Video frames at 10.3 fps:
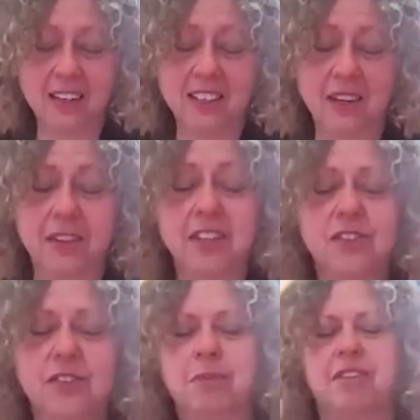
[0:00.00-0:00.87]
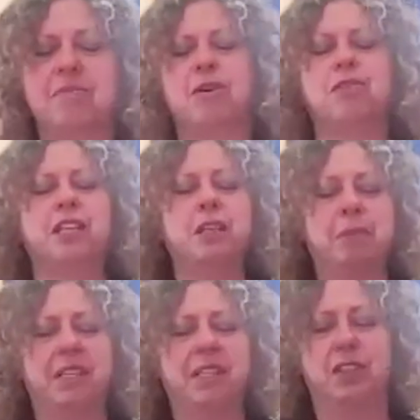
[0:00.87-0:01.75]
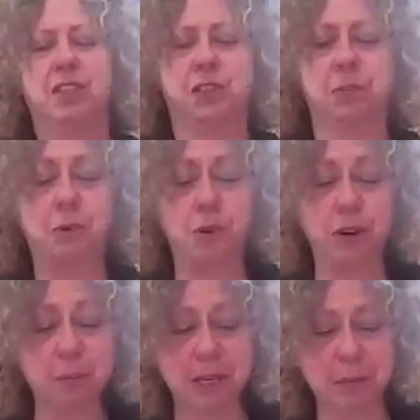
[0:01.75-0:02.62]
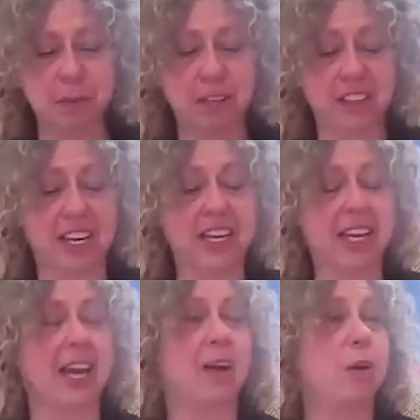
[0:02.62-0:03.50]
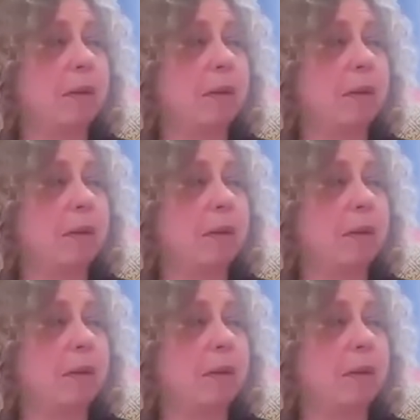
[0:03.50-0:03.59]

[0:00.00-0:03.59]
So these trips have mostly been to support people that I care